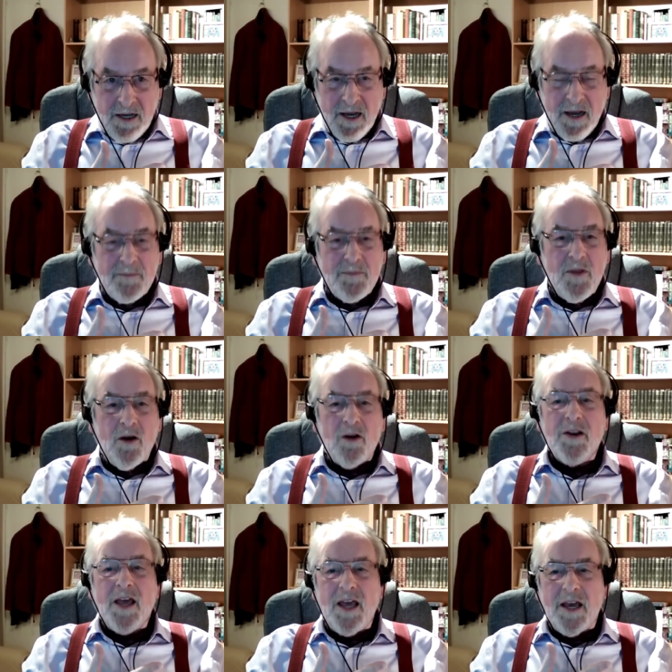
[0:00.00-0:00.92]
I'm
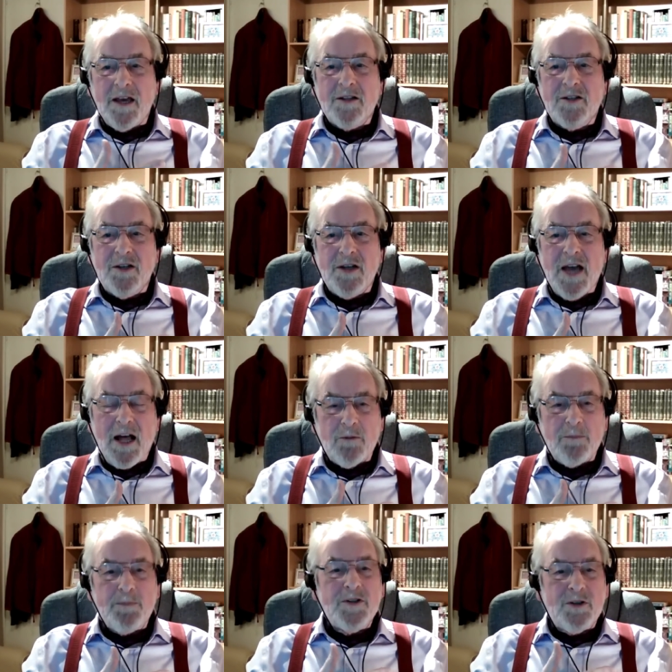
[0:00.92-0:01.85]
not here to
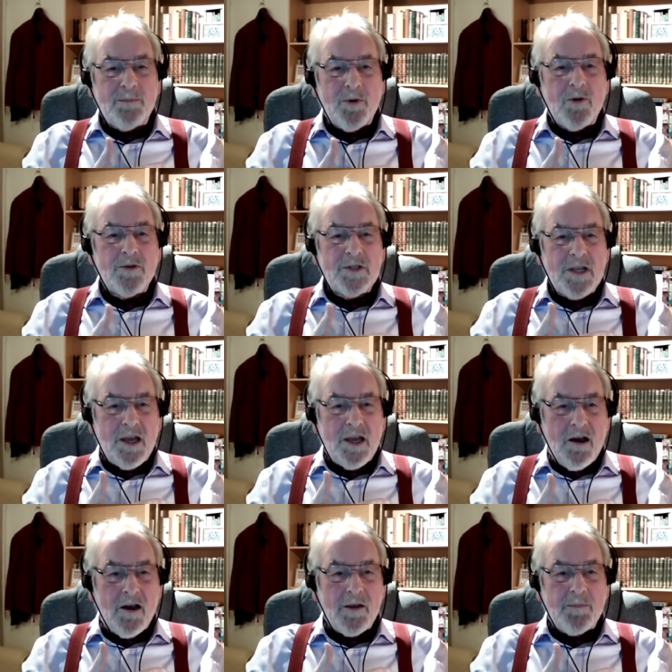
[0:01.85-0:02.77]
help and support and
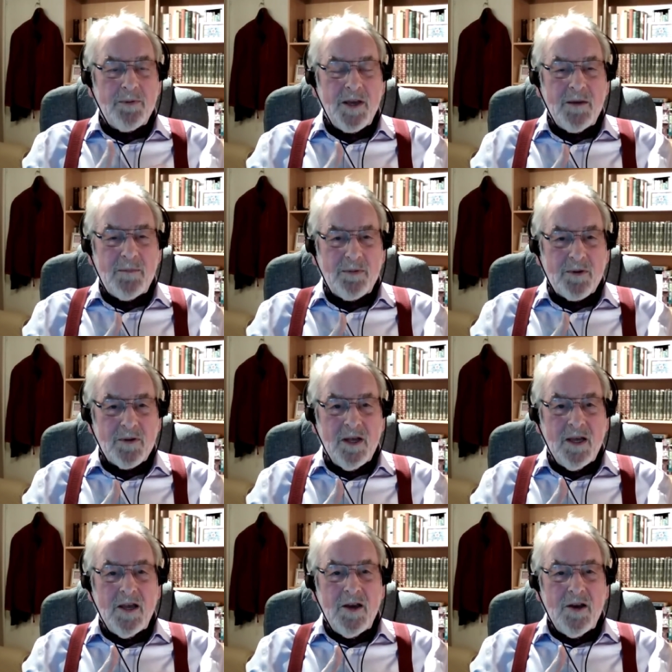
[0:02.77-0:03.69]
guide people
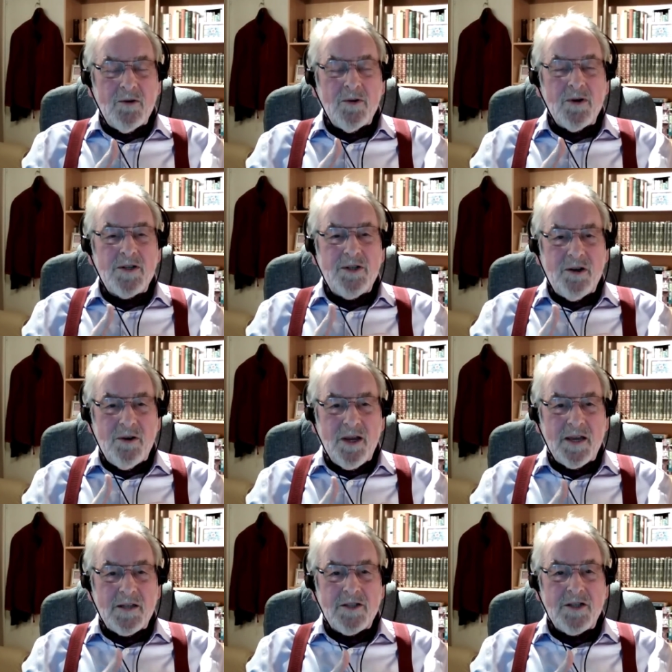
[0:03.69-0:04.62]
who are doing
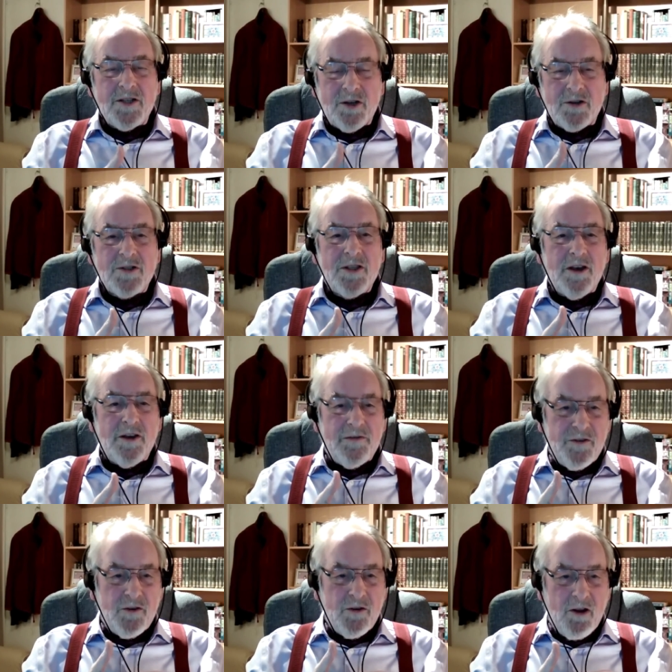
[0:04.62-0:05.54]
it to touch their
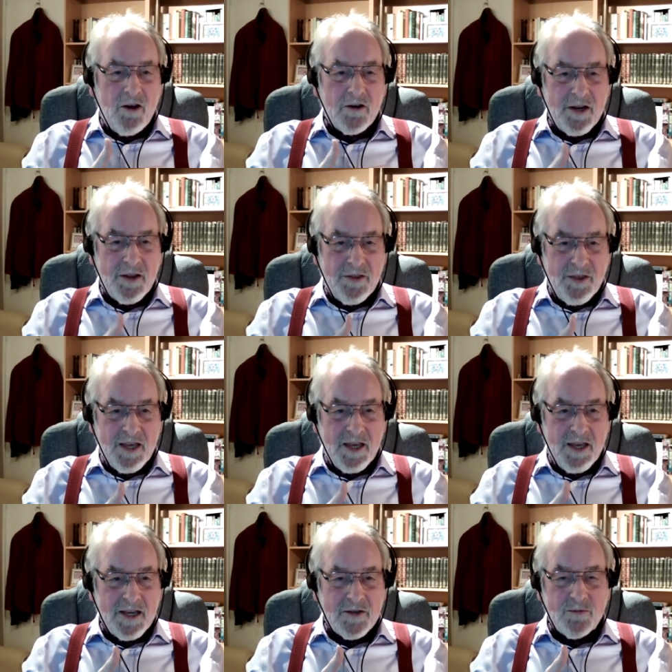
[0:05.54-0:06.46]
forelock and
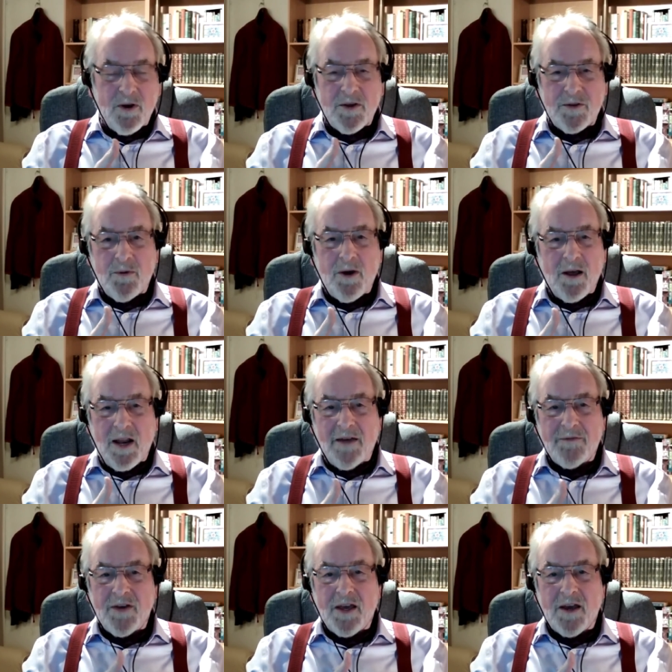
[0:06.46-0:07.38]
thinking it's worthwhile
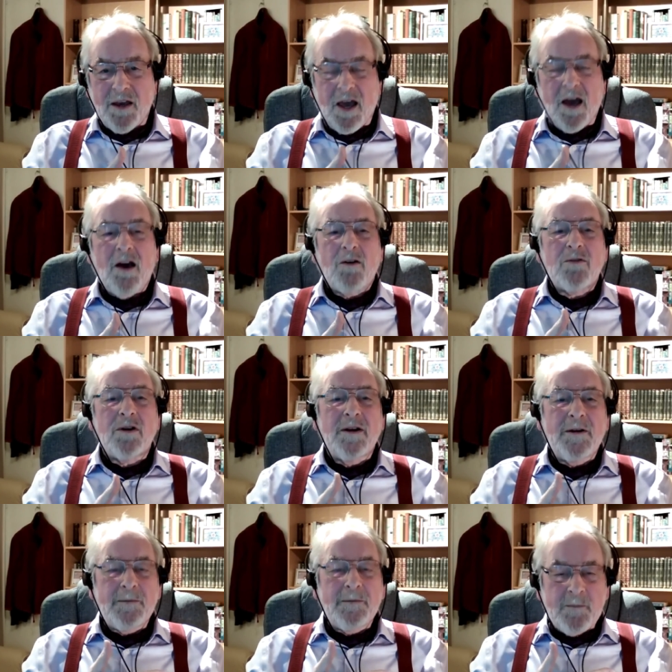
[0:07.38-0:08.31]
having a go.
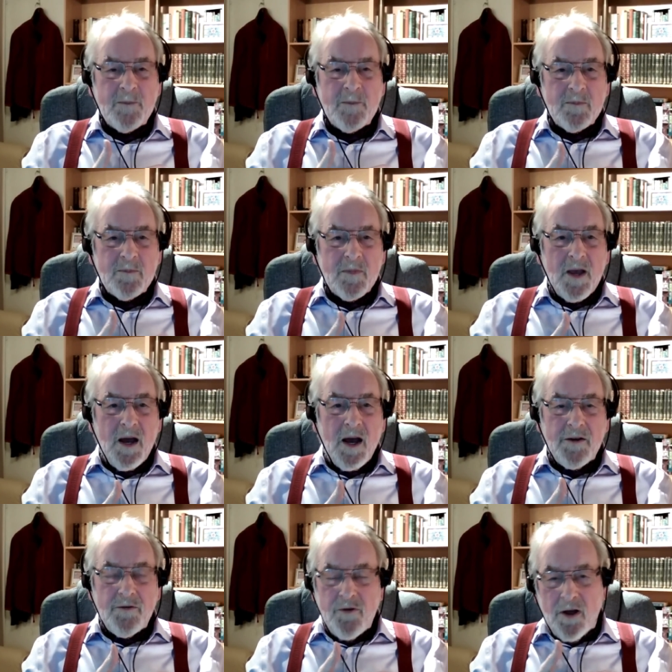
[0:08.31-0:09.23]

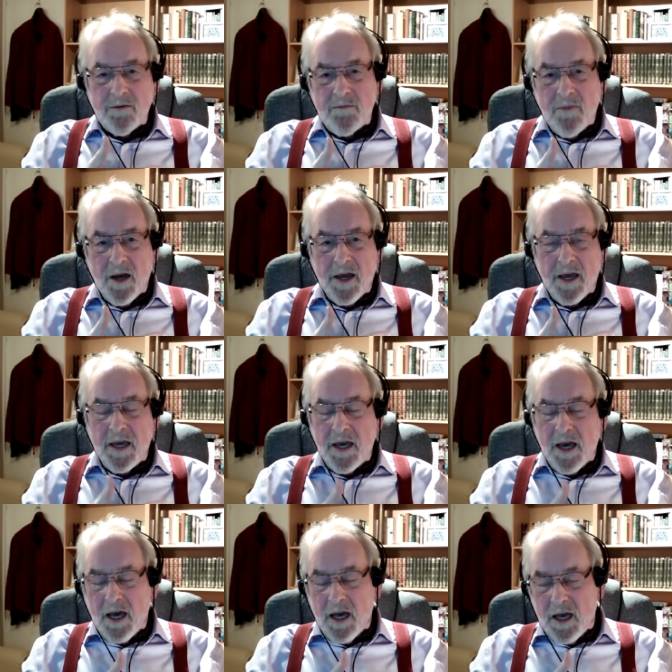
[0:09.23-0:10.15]
I run my,
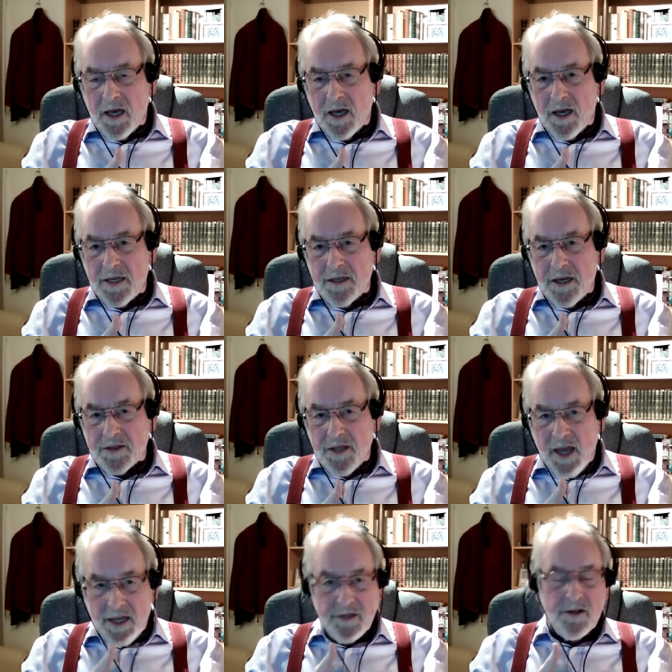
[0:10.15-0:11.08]
uh, at
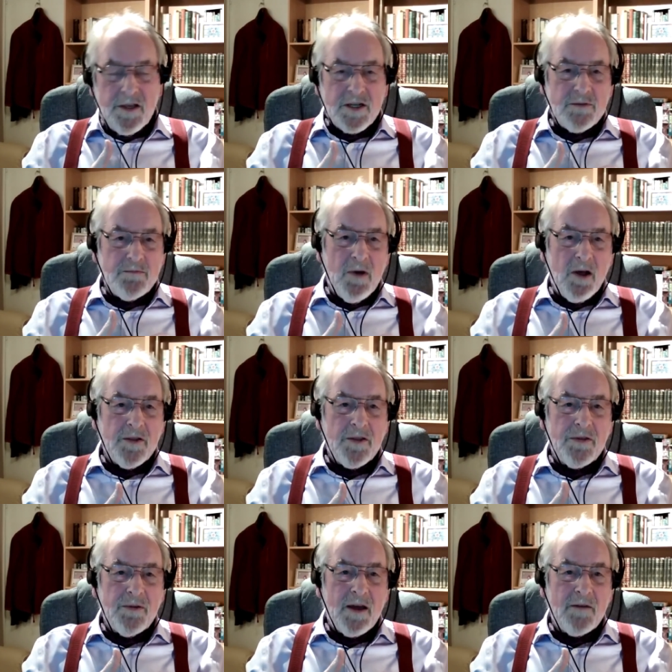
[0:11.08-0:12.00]
the end of this month,
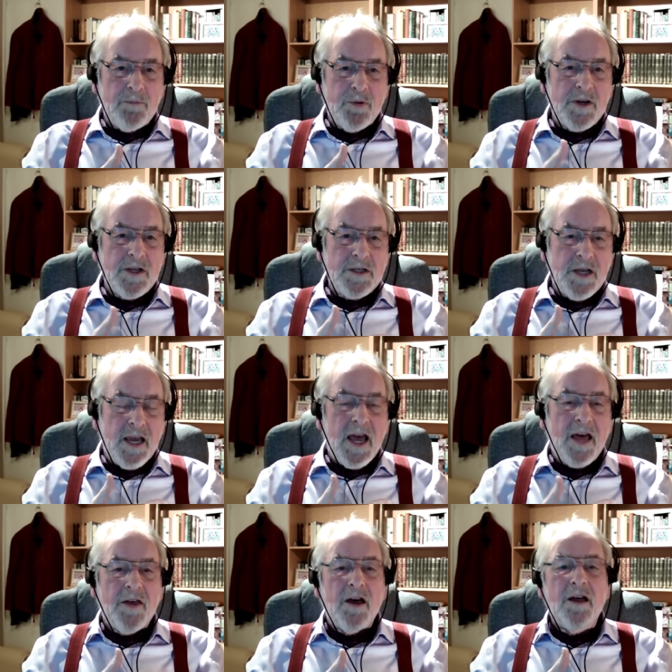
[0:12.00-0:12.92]
I'm putting
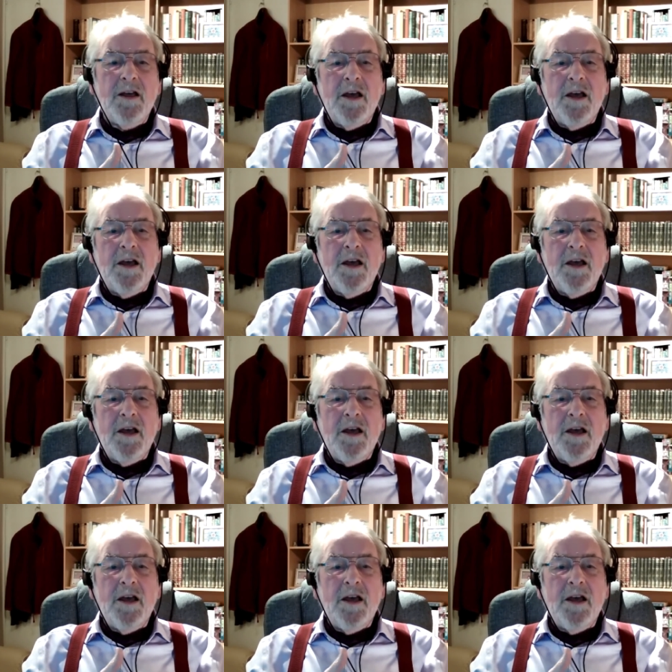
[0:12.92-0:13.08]
together